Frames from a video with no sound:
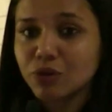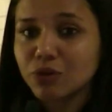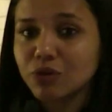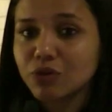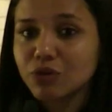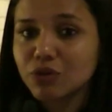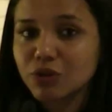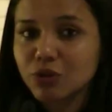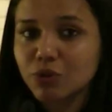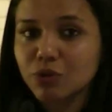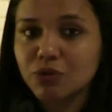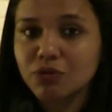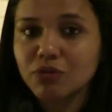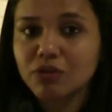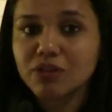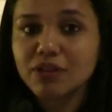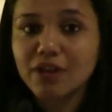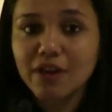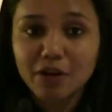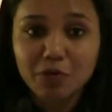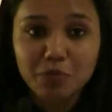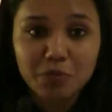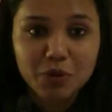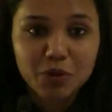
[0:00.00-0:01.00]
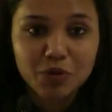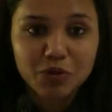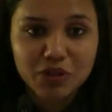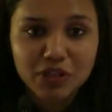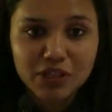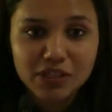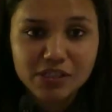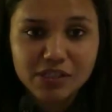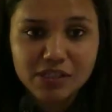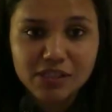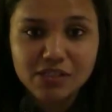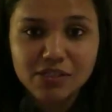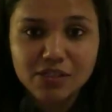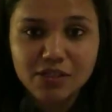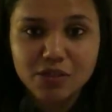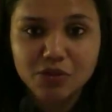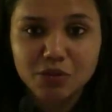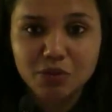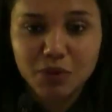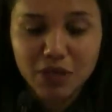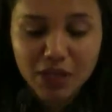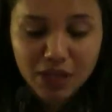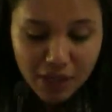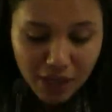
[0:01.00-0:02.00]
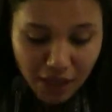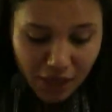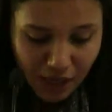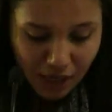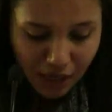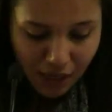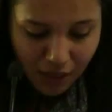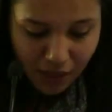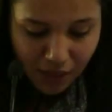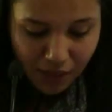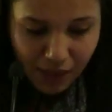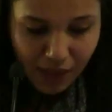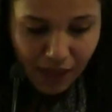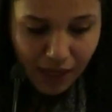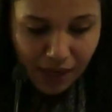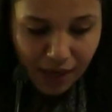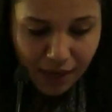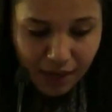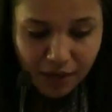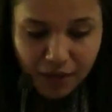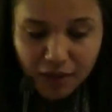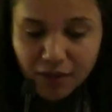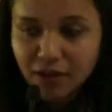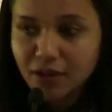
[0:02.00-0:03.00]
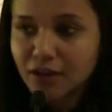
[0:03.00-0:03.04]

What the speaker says: tune therapeutics in such a way that